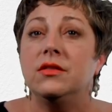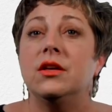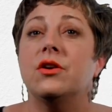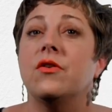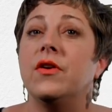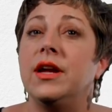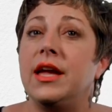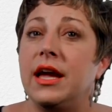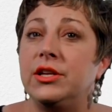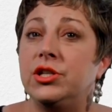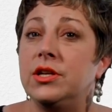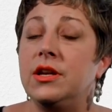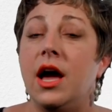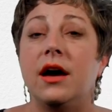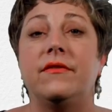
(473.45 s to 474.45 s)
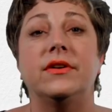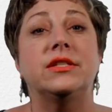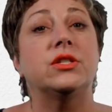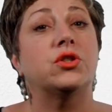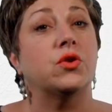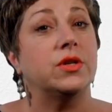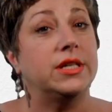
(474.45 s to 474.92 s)
the creation of a
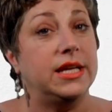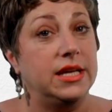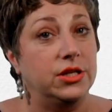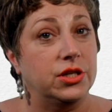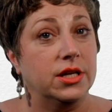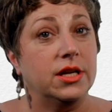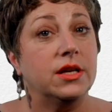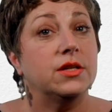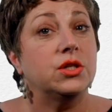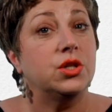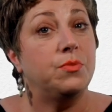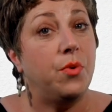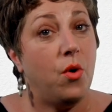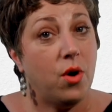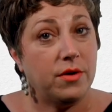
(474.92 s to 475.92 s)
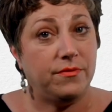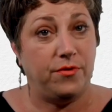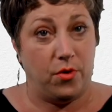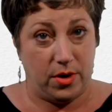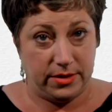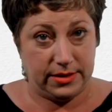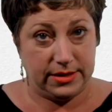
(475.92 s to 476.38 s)
strategic support
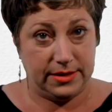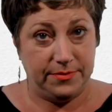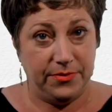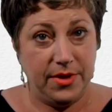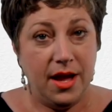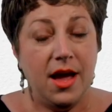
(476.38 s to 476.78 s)
force